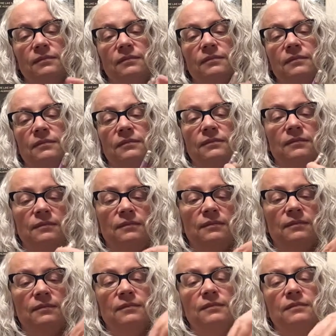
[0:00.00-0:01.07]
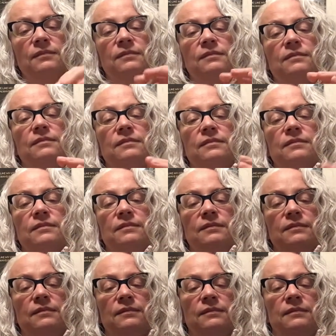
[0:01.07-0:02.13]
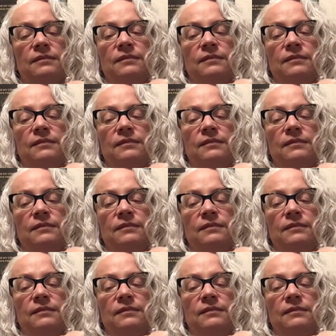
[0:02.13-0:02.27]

(silence)